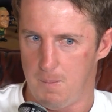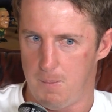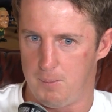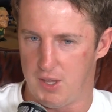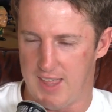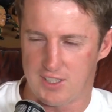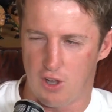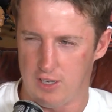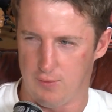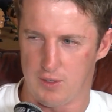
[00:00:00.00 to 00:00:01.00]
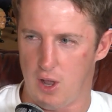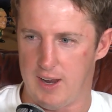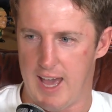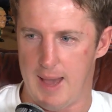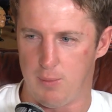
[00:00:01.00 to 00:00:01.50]
But that's kind of what's
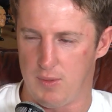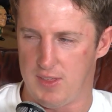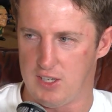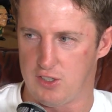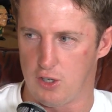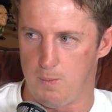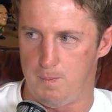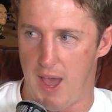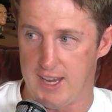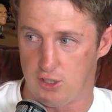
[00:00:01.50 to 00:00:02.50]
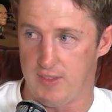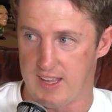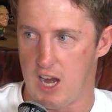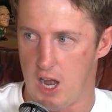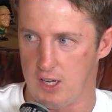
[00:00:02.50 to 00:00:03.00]
going to happen with these two based on
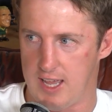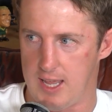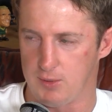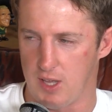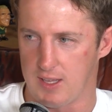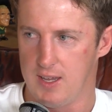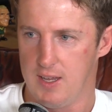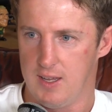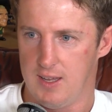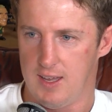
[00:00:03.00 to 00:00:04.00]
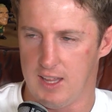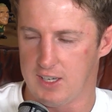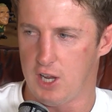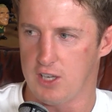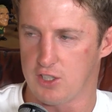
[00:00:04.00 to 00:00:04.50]
their current teams. Like,
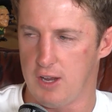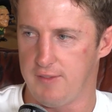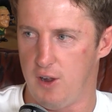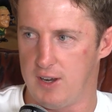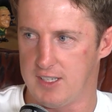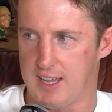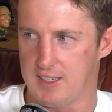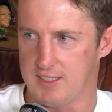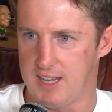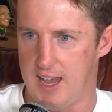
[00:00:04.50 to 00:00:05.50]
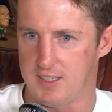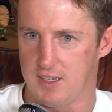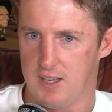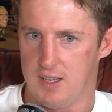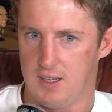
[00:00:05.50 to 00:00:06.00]
Lehi Hopoate is going to find attacking stats.
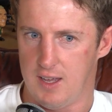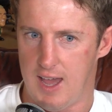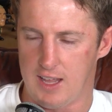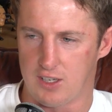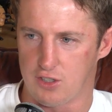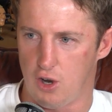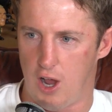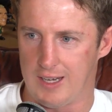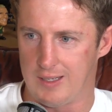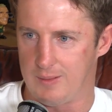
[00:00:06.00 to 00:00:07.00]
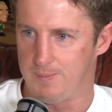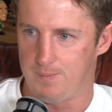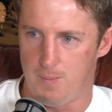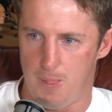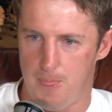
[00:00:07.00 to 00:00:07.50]
Angus Crichton,
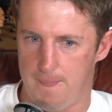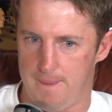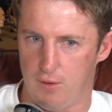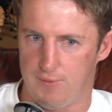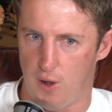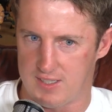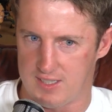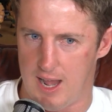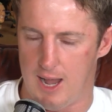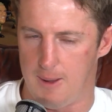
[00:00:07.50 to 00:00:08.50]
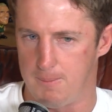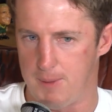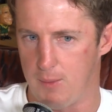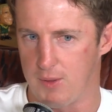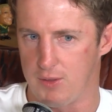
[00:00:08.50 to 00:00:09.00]
he'll find some,
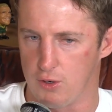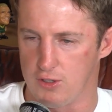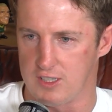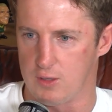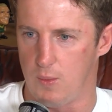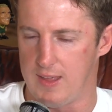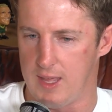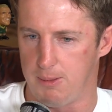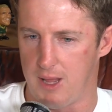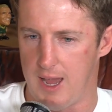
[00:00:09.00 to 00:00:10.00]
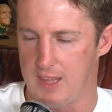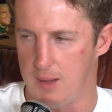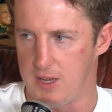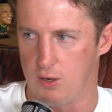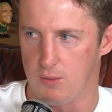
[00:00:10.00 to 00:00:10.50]
but with the Roosters and the way they're playing,
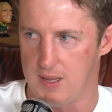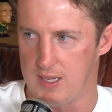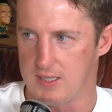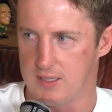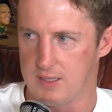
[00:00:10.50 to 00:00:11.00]
they'll be hit or miss.